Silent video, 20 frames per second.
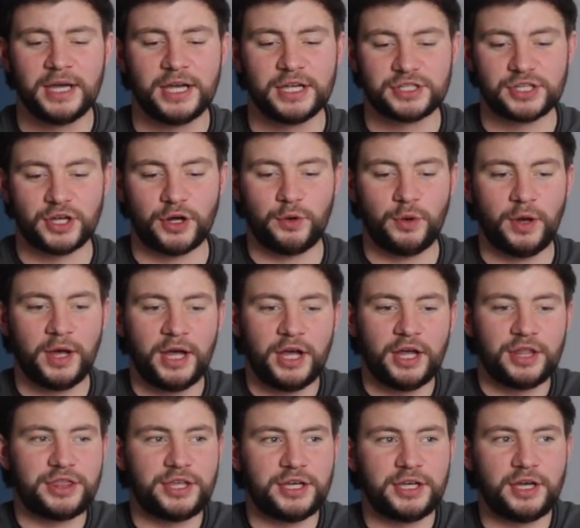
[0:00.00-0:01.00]
So
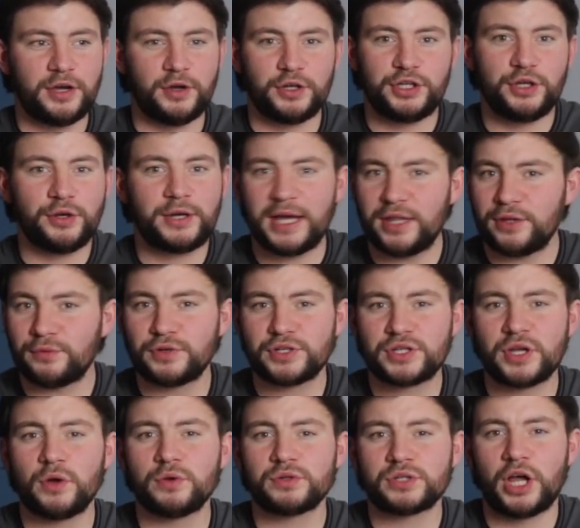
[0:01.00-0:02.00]
you get the
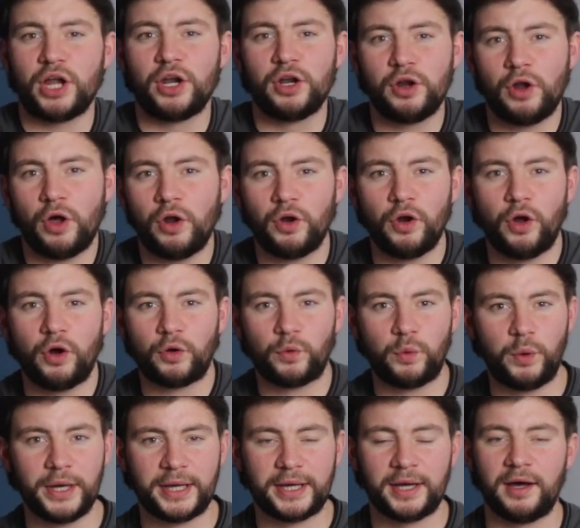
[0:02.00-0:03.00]
results a lot
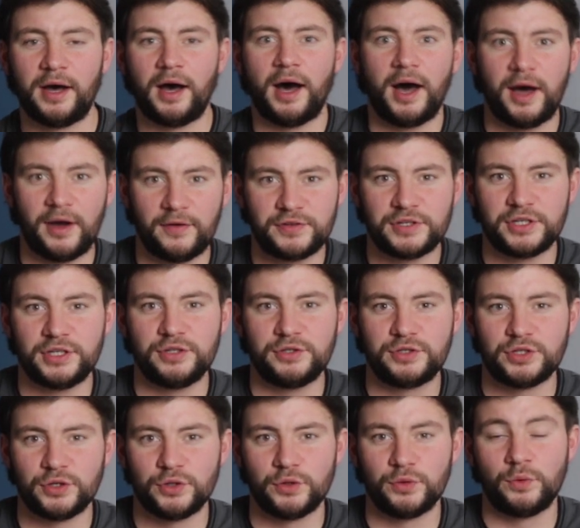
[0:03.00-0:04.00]
quicker after you
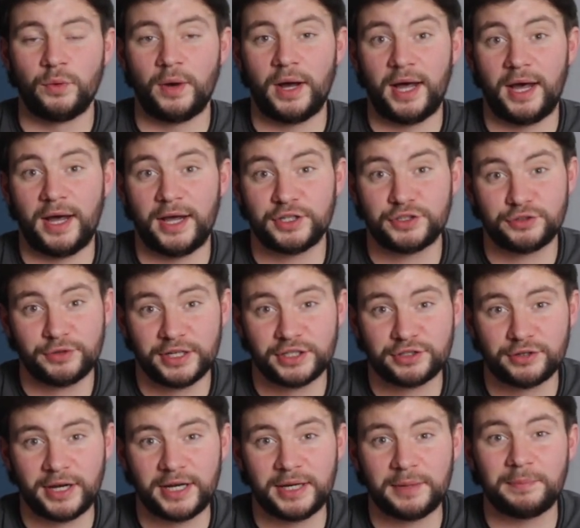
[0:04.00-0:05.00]
do trick
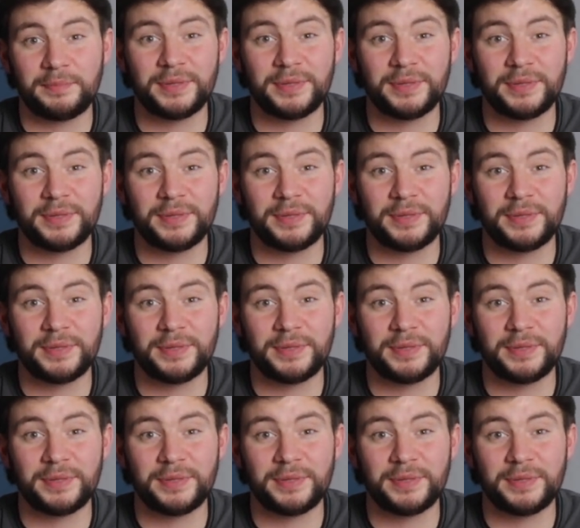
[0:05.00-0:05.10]
training,